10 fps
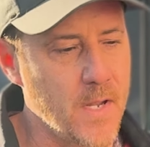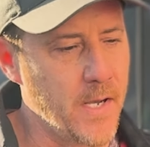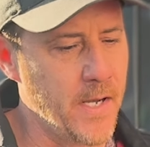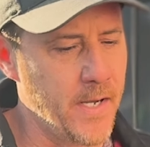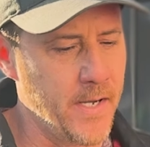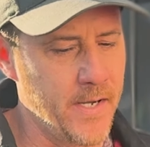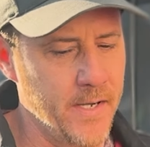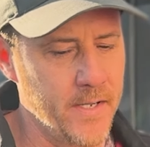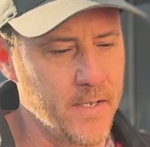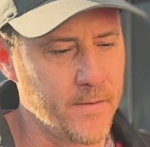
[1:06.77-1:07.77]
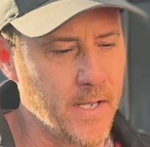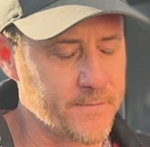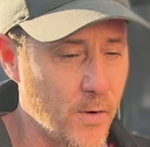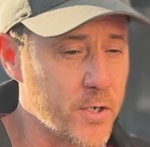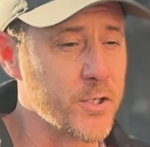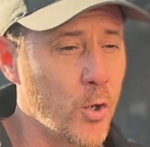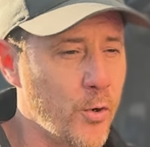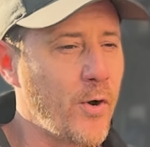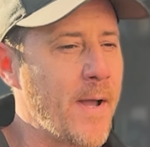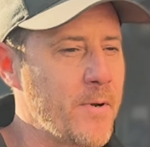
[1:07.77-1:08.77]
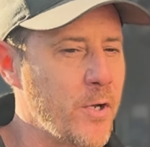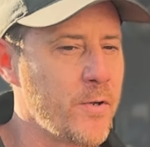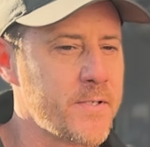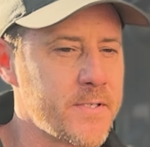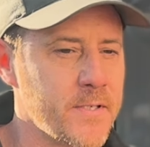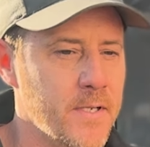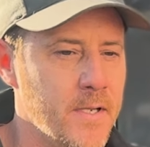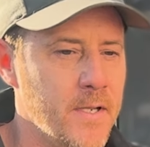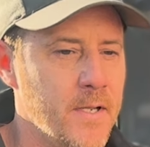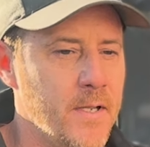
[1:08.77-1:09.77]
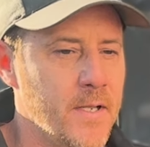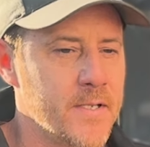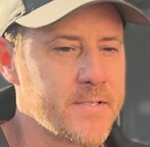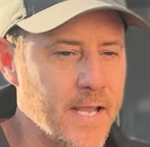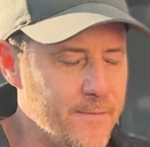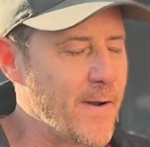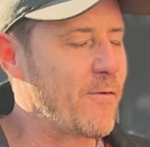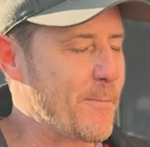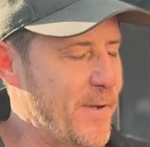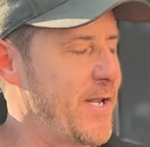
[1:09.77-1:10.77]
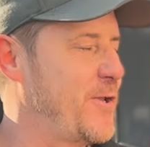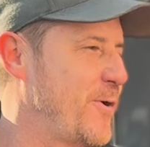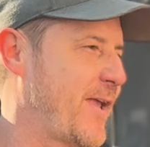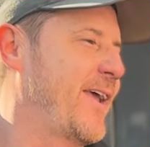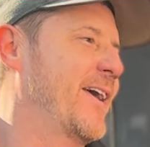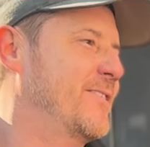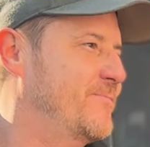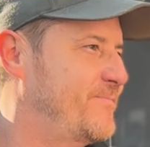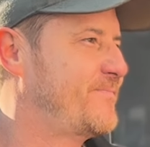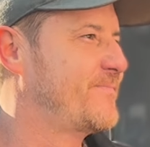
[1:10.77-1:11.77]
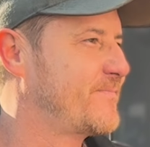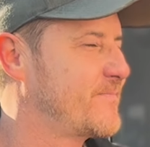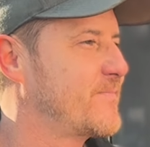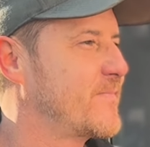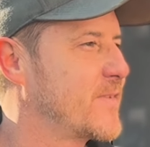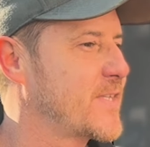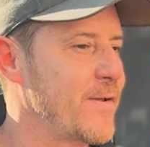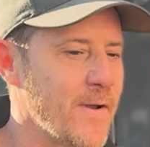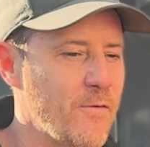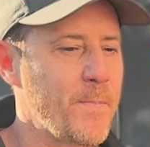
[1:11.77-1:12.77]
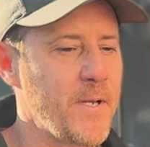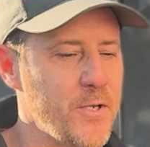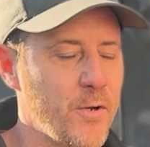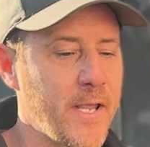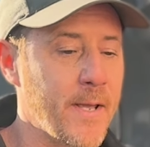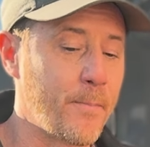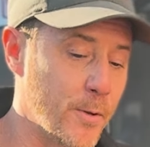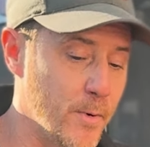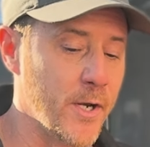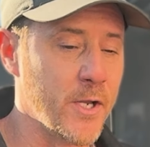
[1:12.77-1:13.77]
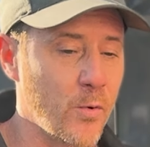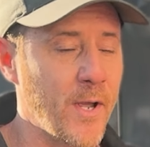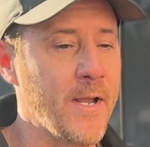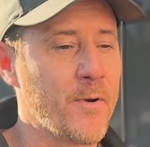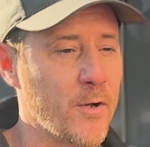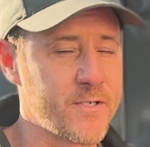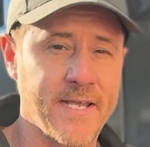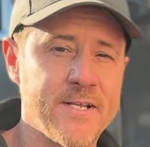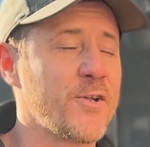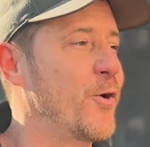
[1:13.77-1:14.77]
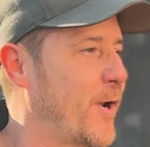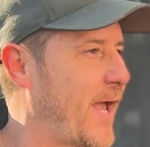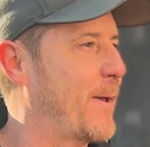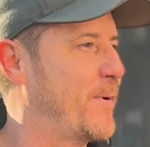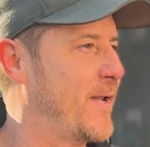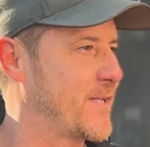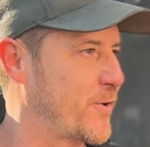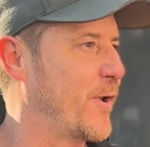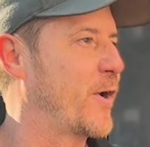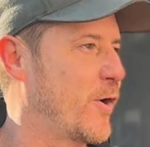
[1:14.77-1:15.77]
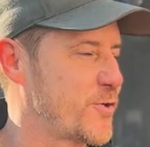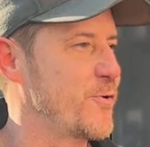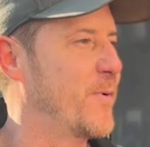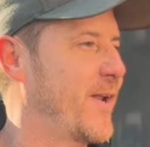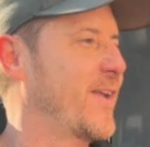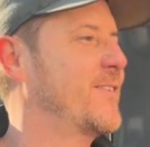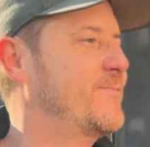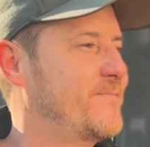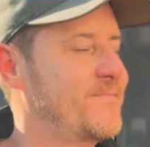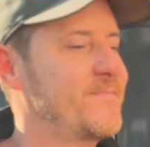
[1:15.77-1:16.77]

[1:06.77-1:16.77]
Uh, as far as an owner op goes, save every penny you can. Save every penny you can. Put money away because things are going to happen. It's going to cost you money. Yeah.